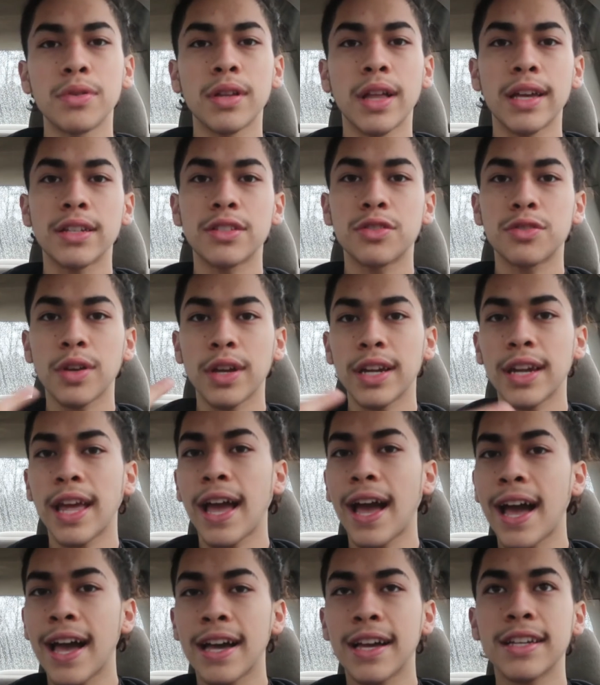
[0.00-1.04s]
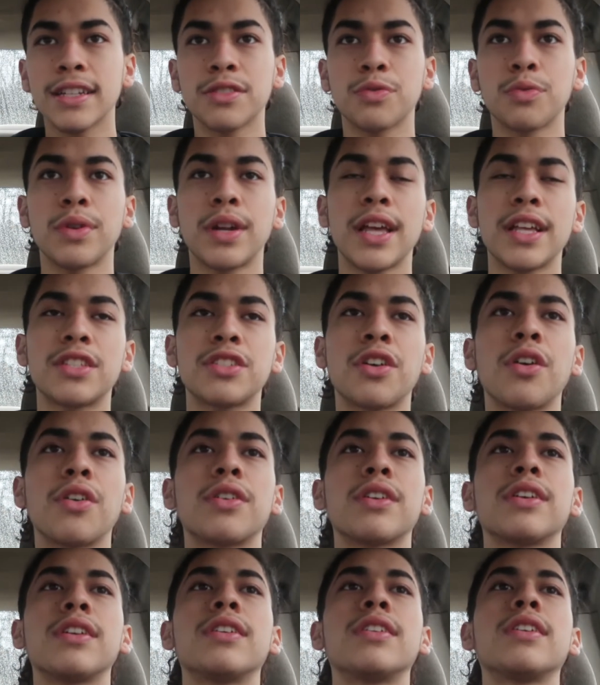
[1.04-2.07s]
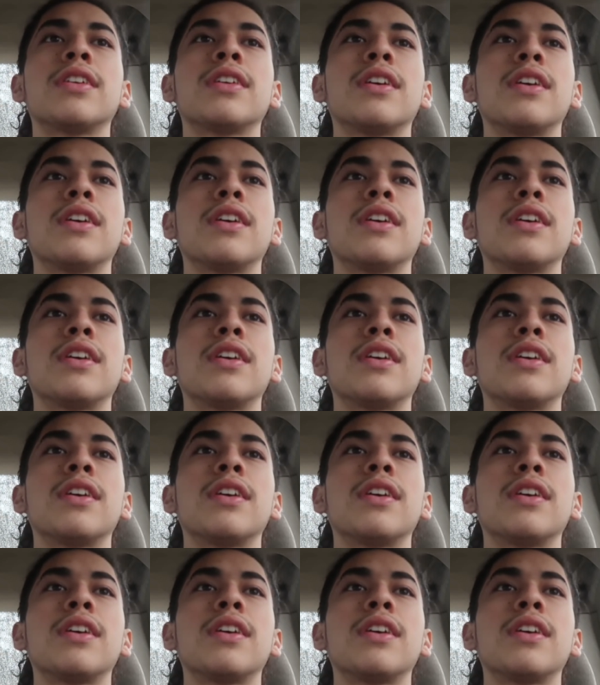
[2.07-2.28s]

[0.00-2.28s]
like, straight in their eyes when they talking.